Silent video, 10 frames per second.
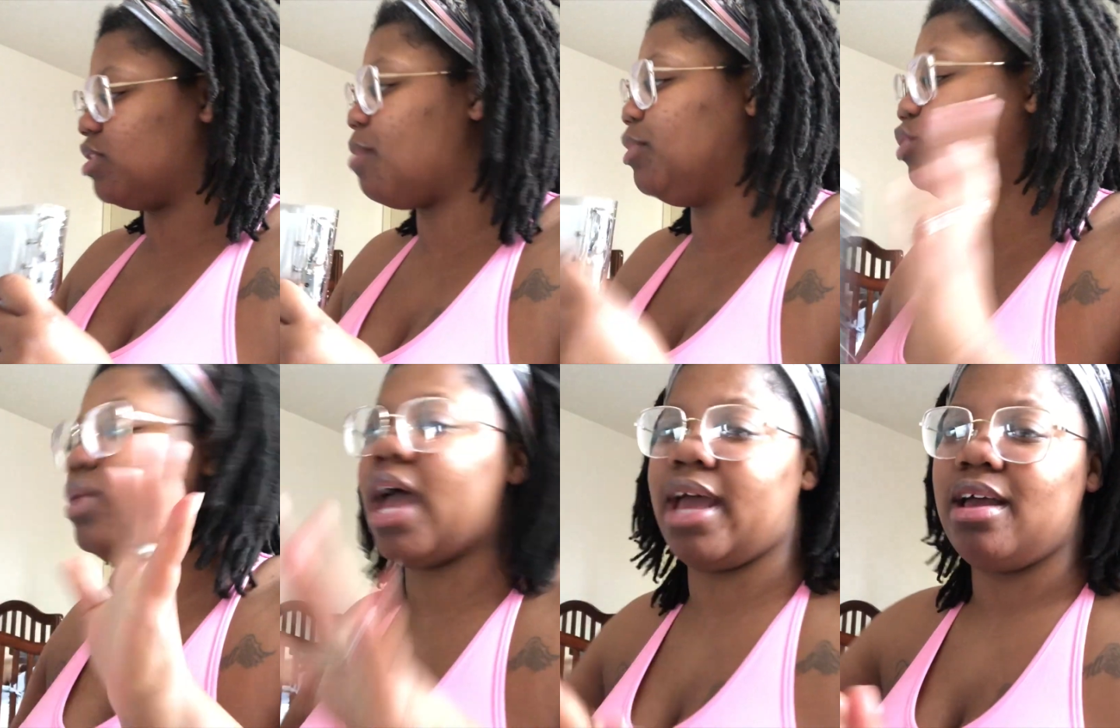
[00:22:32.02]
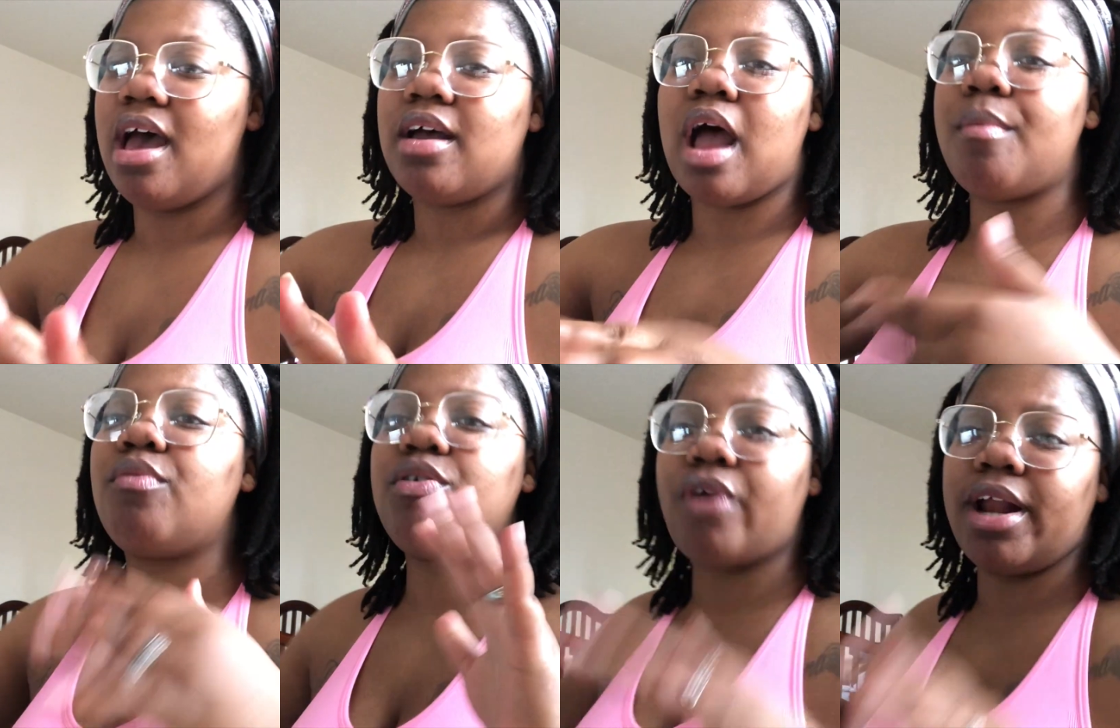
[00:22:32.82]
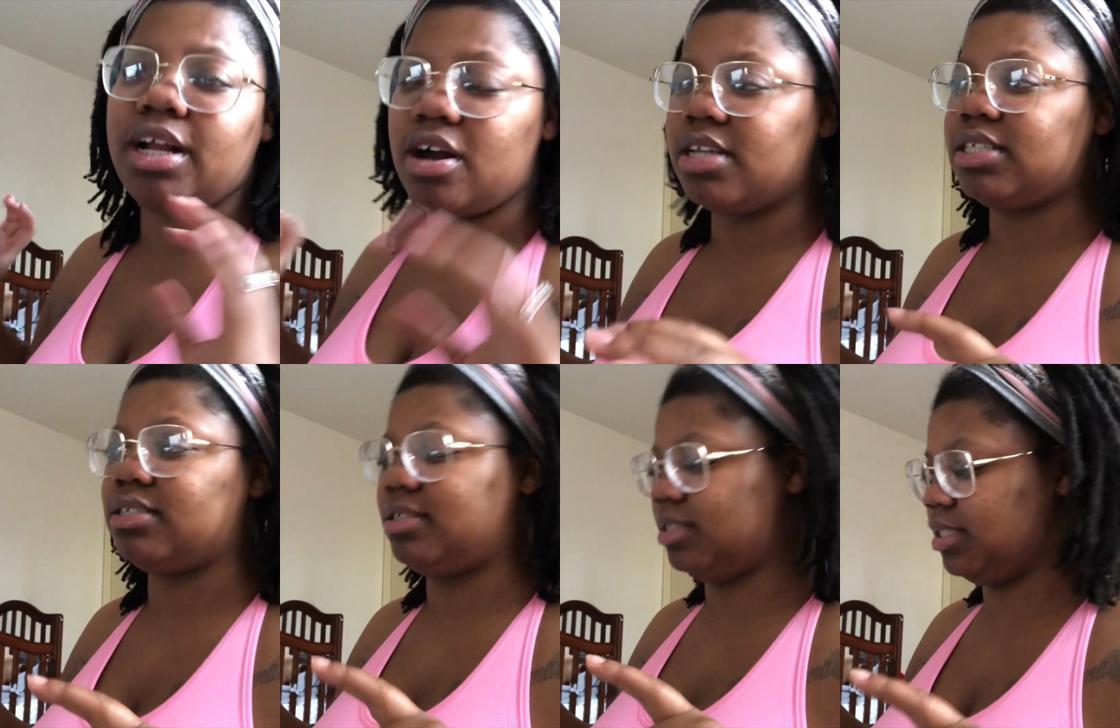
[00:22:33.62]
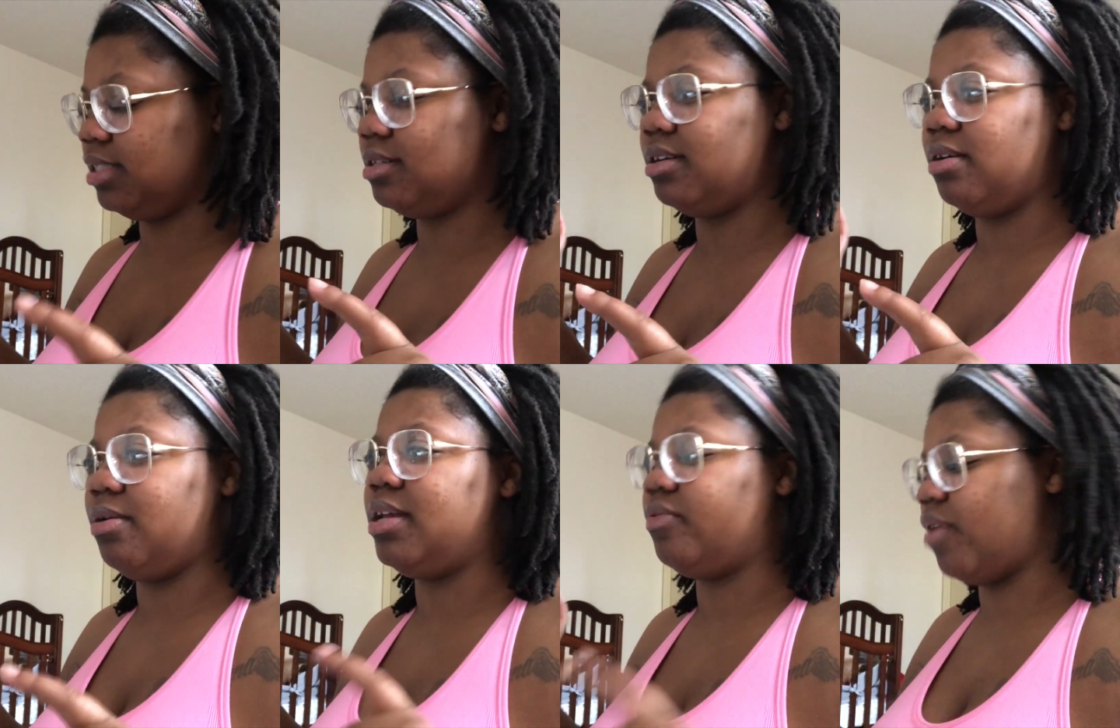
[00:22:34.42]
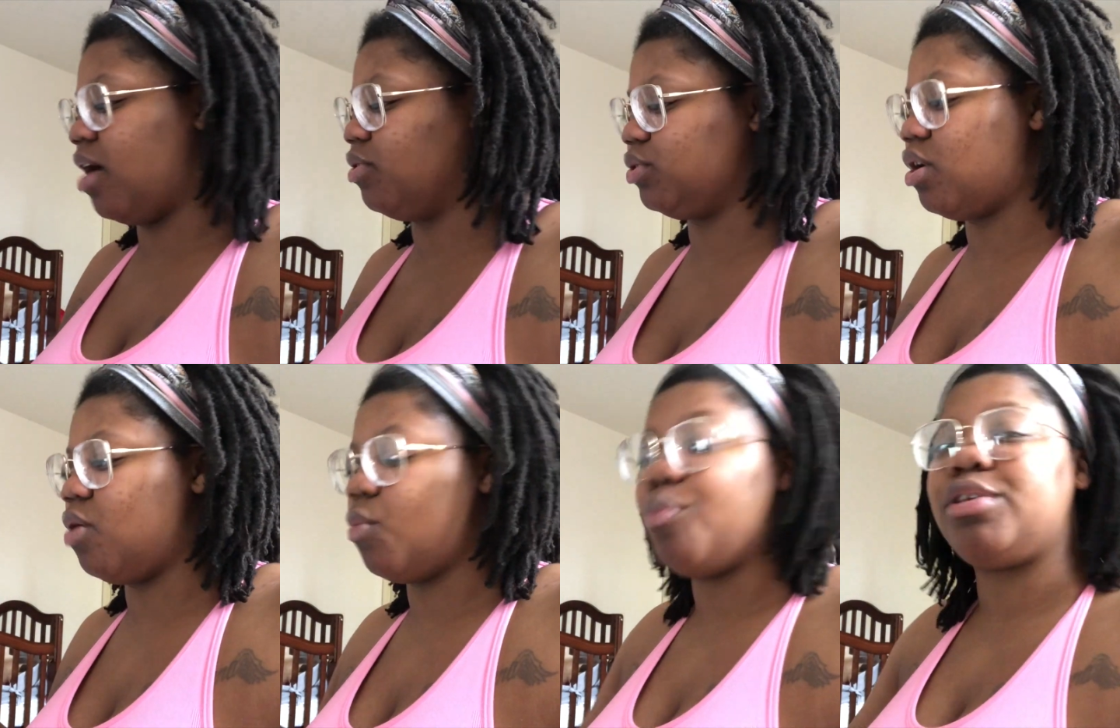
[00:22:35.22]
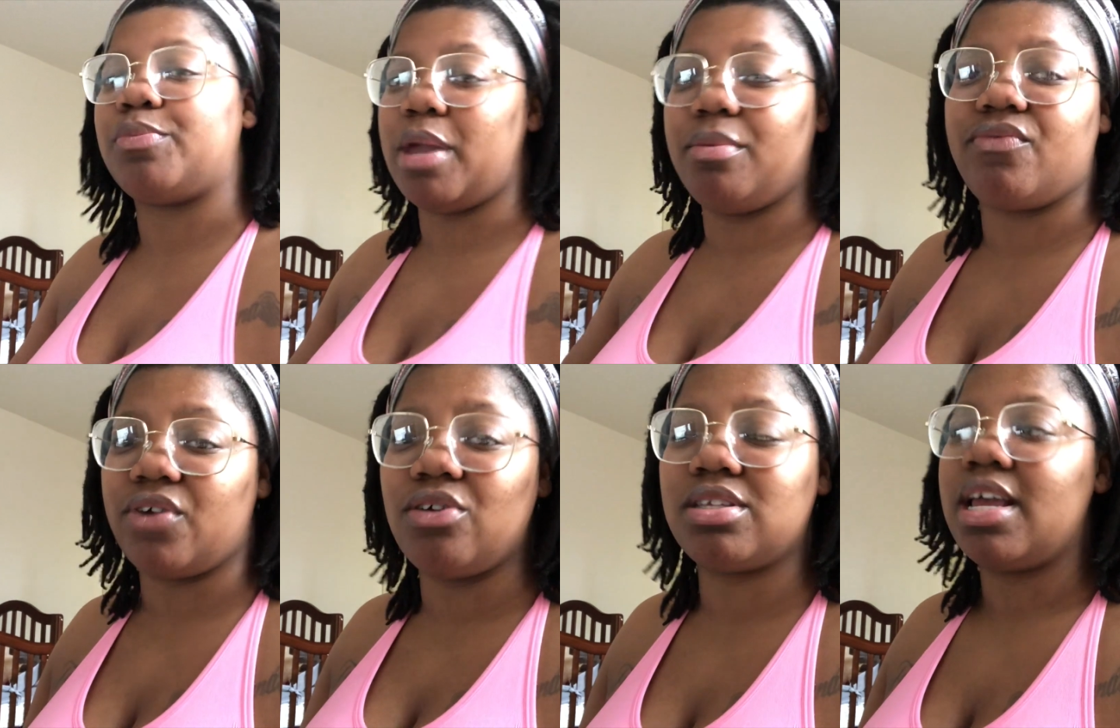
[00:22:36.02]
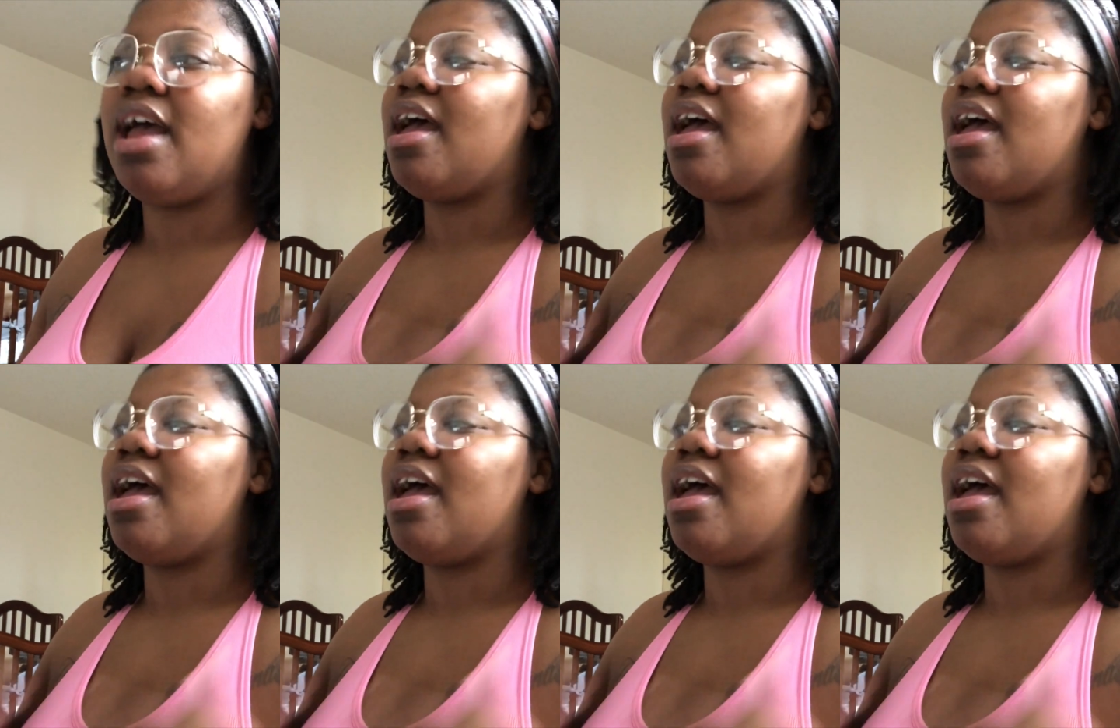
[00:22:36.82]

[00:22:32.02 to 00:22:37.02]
I'm gonna do that. I'm gonna rewrite the consonants and the vowels on one piece of paper first,